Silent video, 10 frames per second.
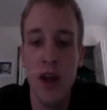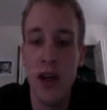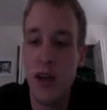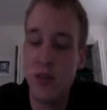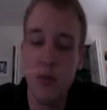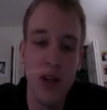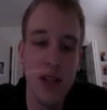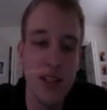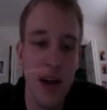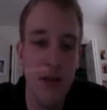It
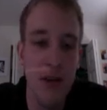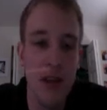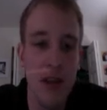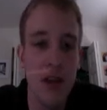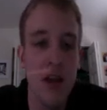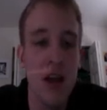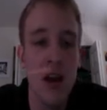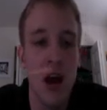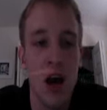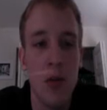explains everything.
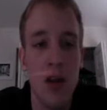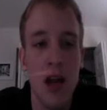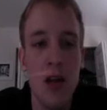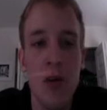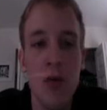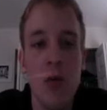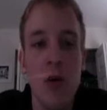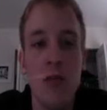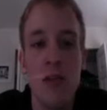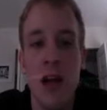A lot of people who
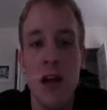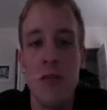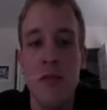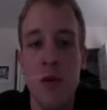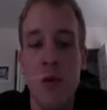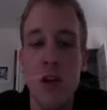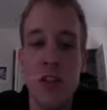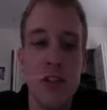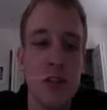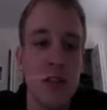have a lot of
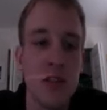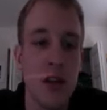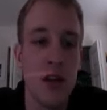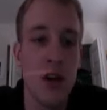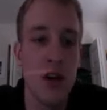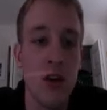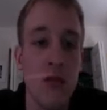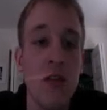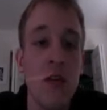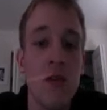questions and are
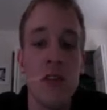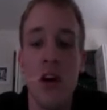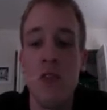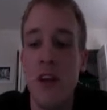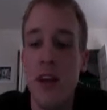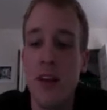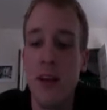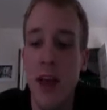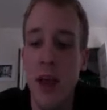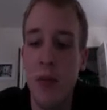confused aren't reading the
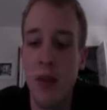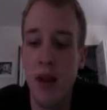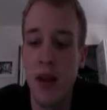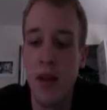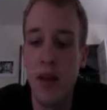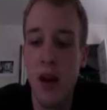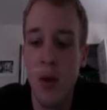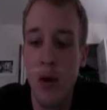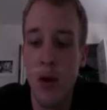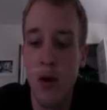game plan,
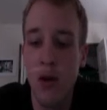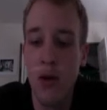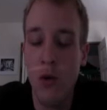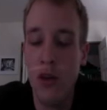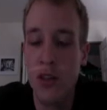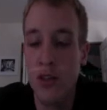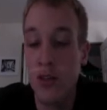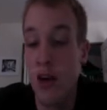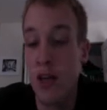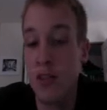where all their questions
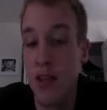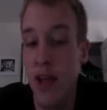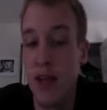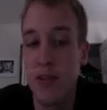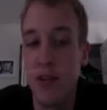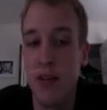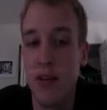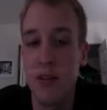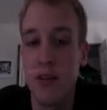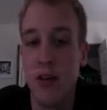are actually answered in
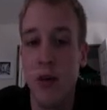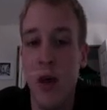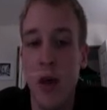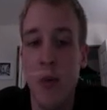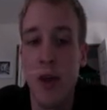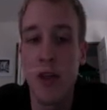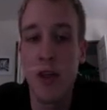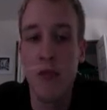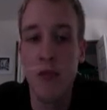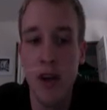there. So make sure
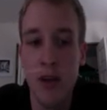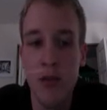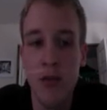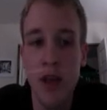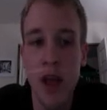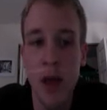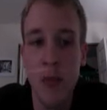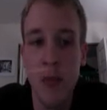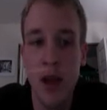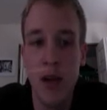you're reading through the game
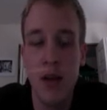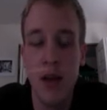plan.